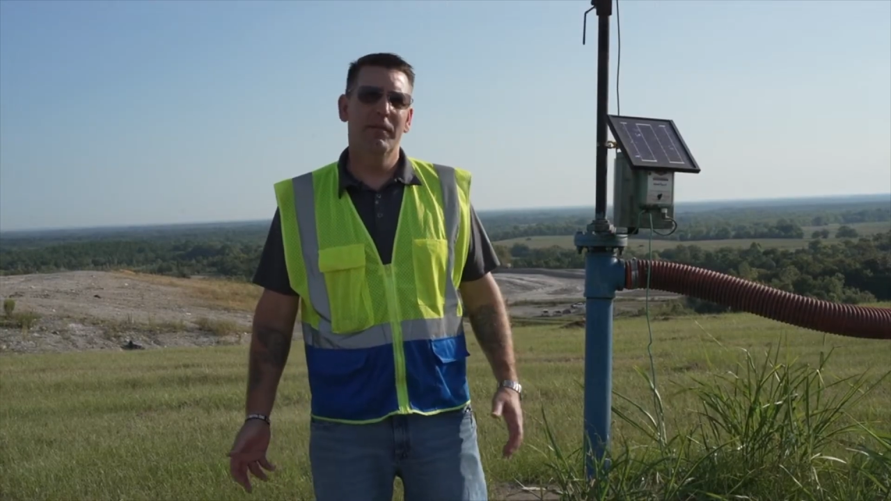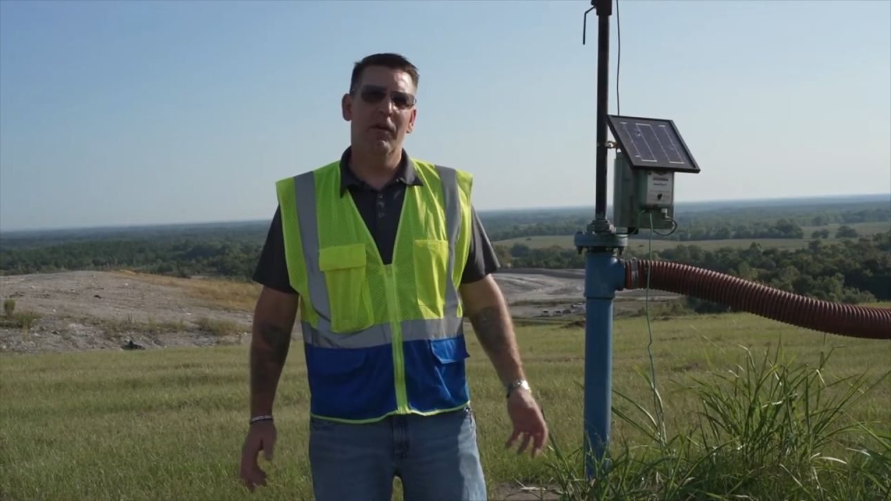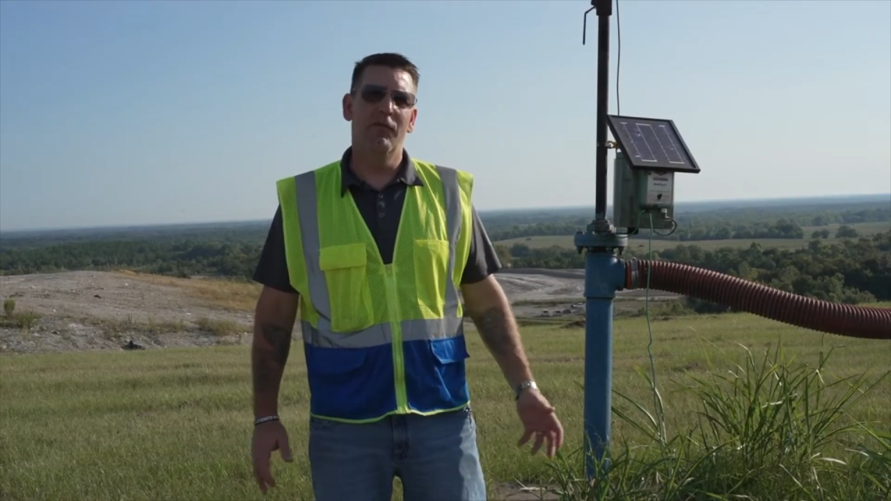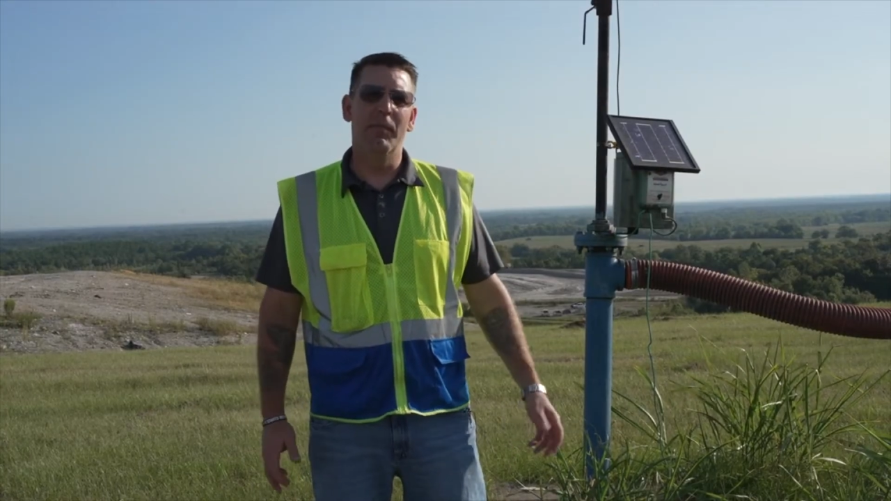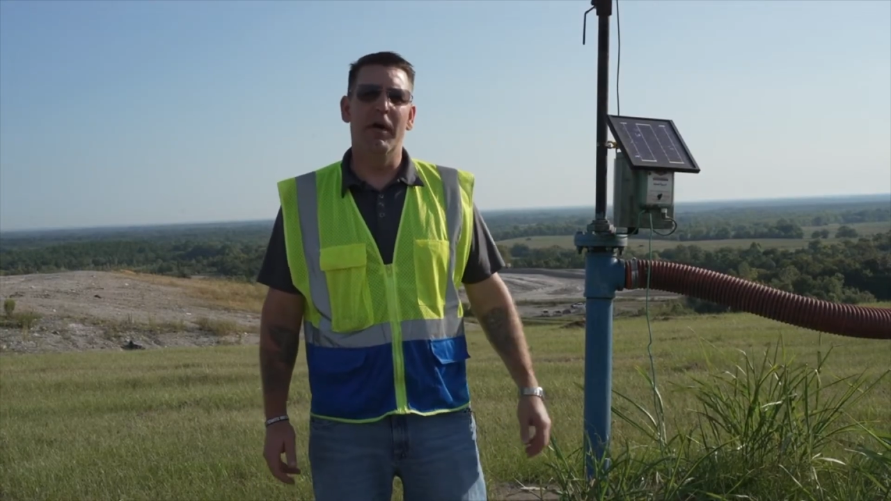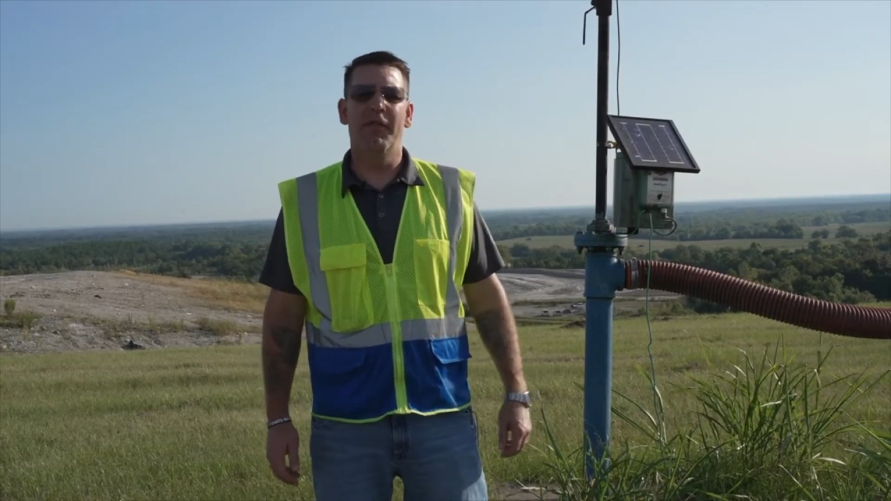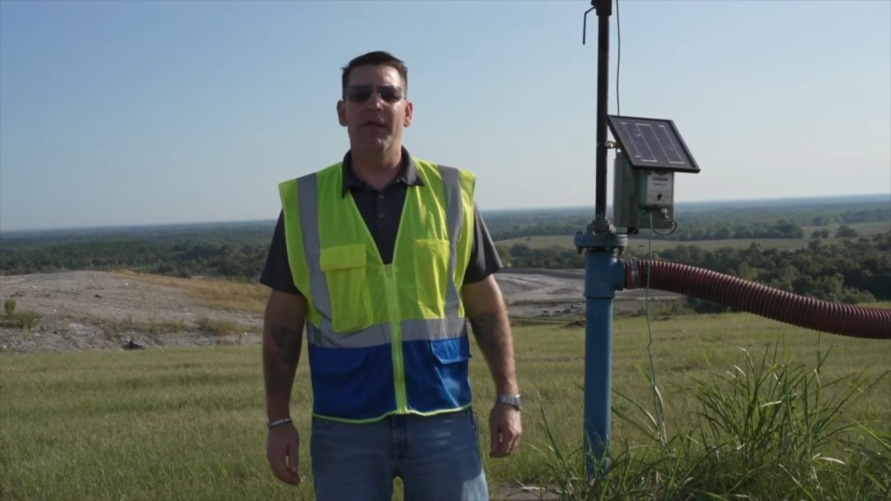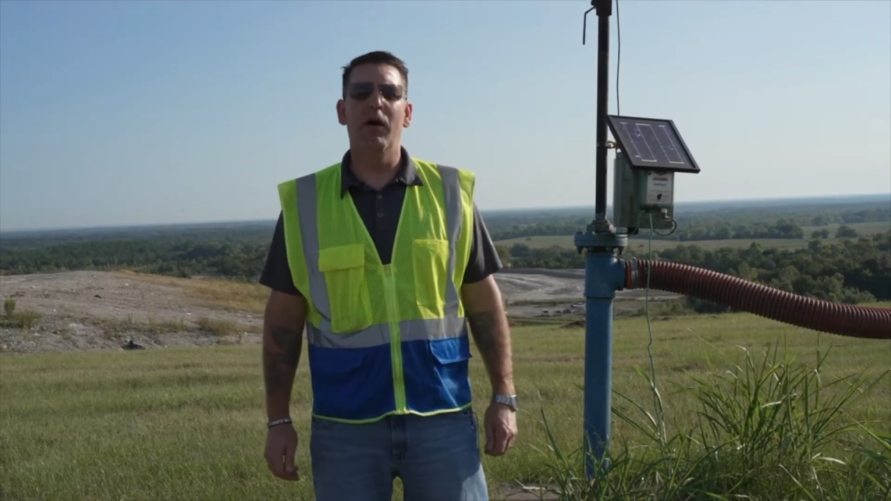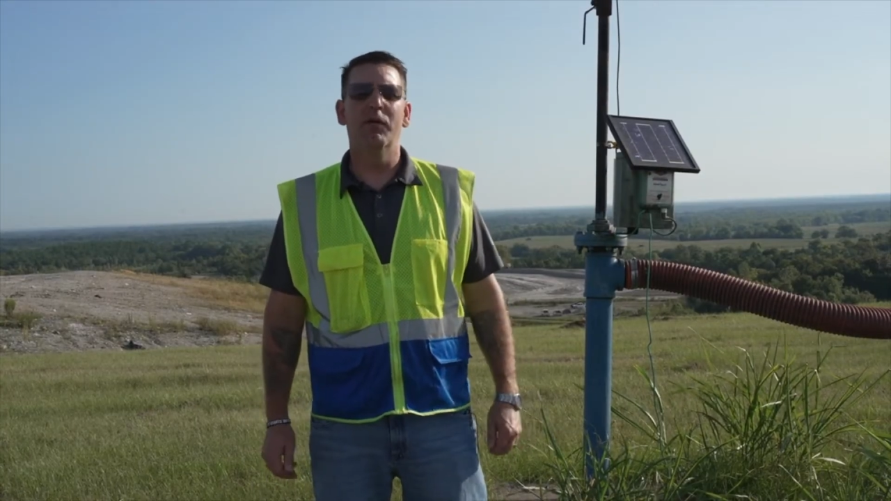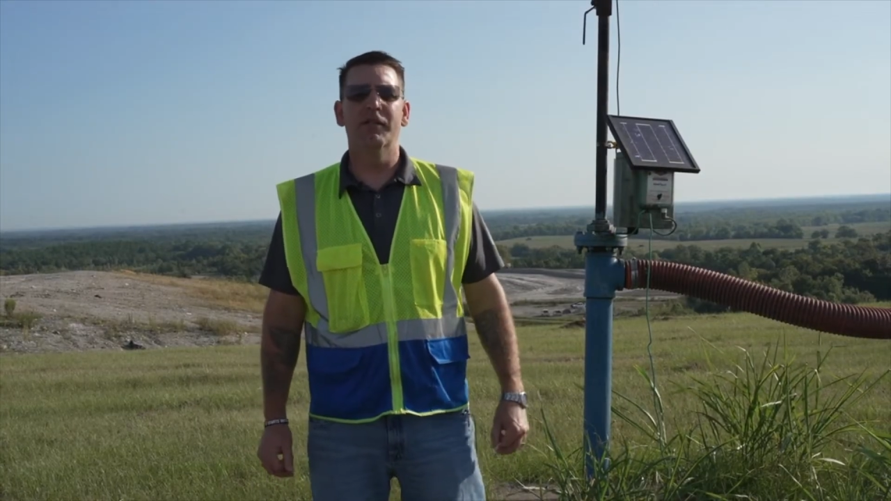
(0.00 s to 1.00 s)
of about
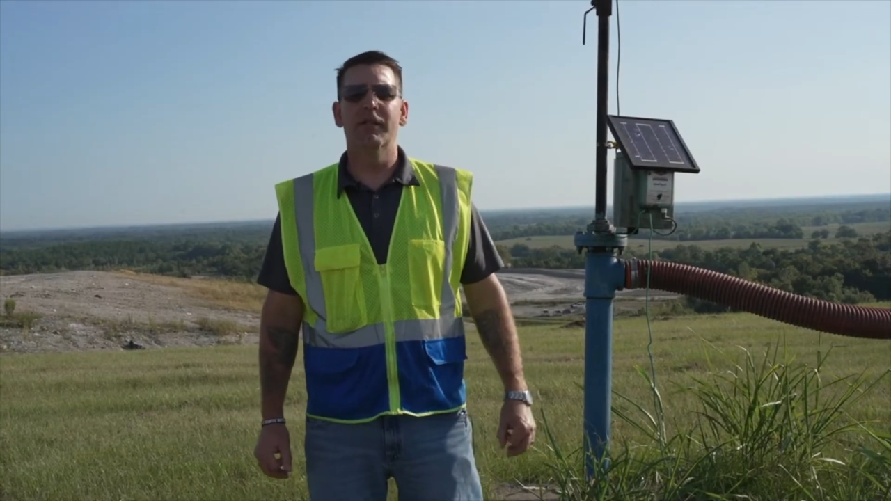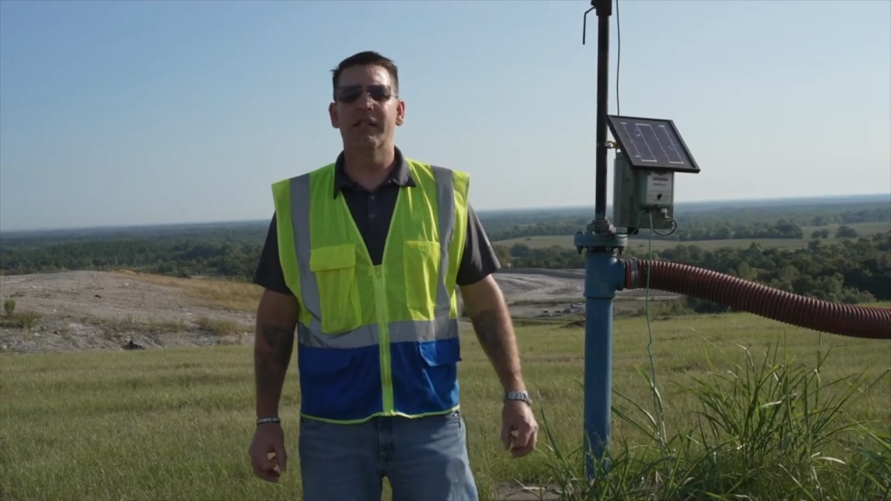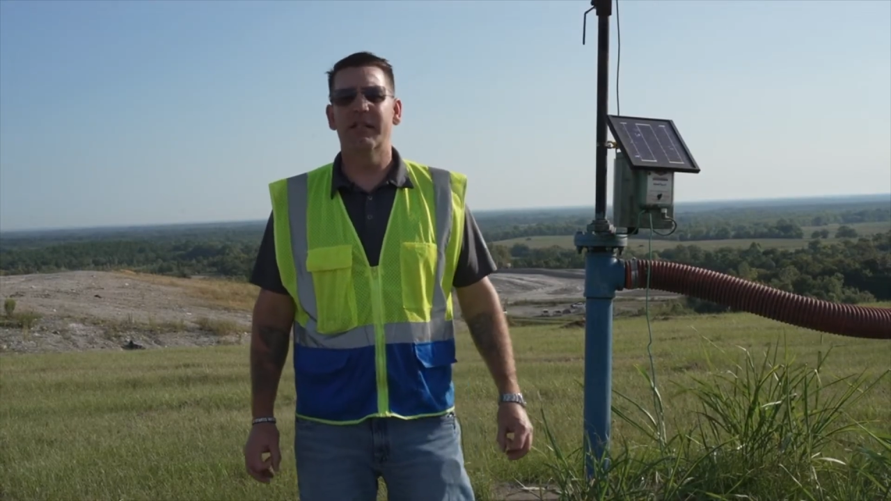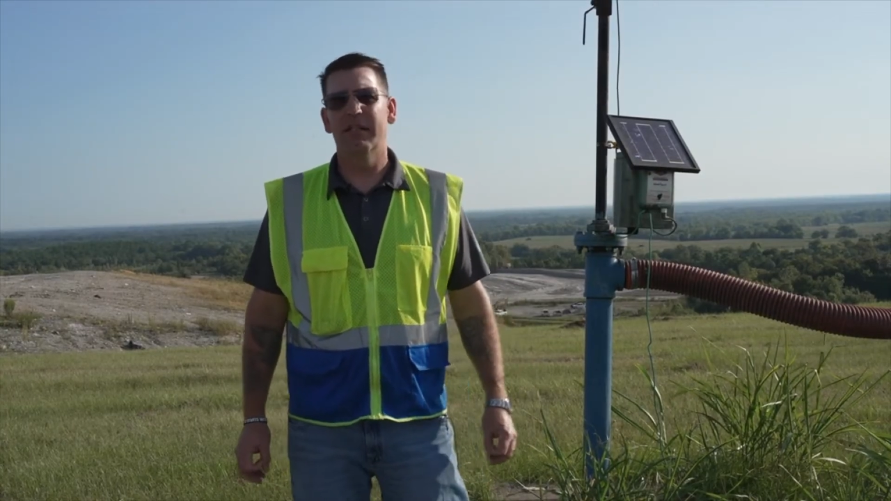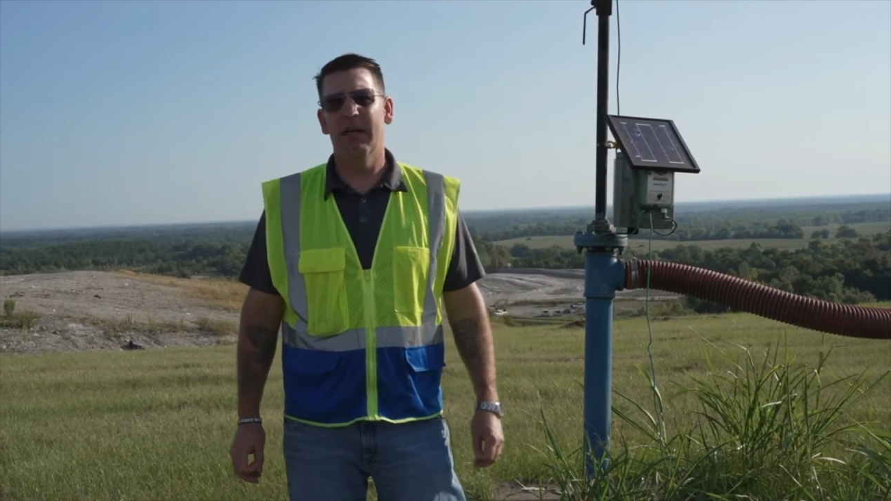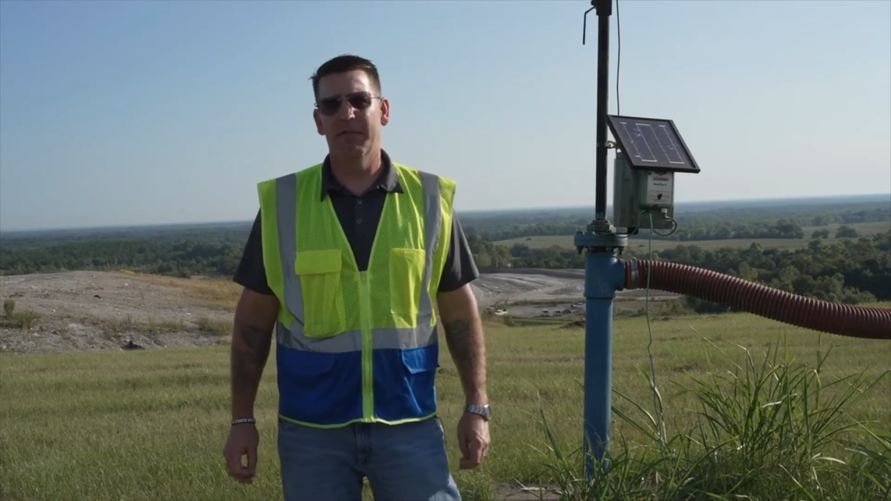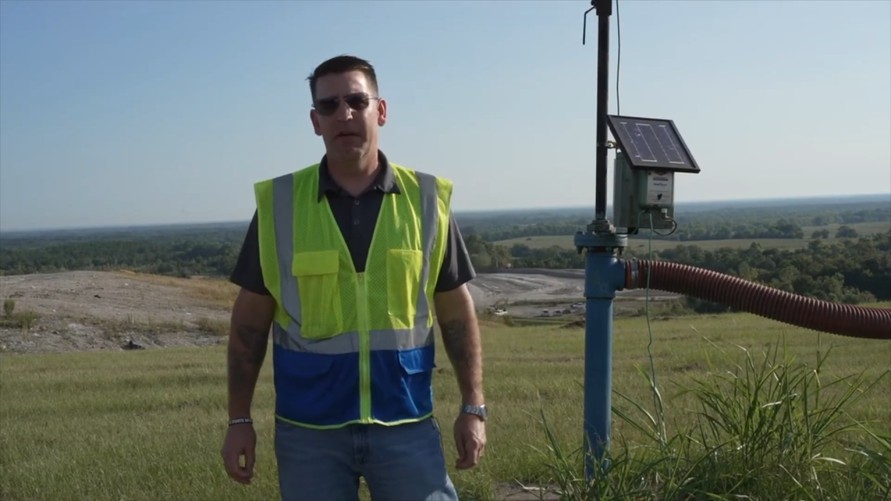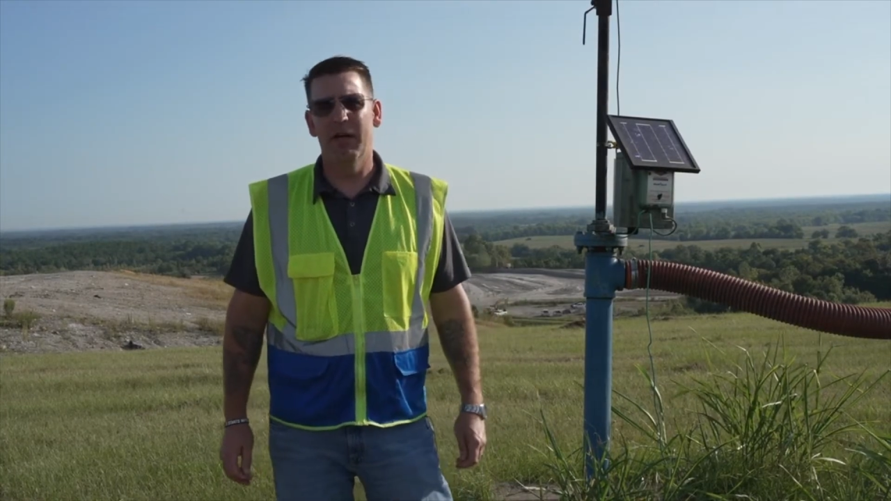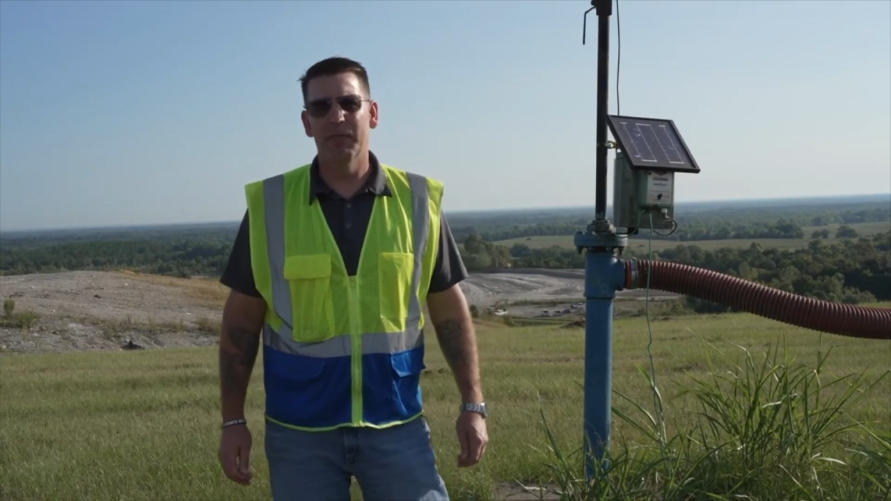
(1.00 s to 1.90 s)
1,000 SCFM,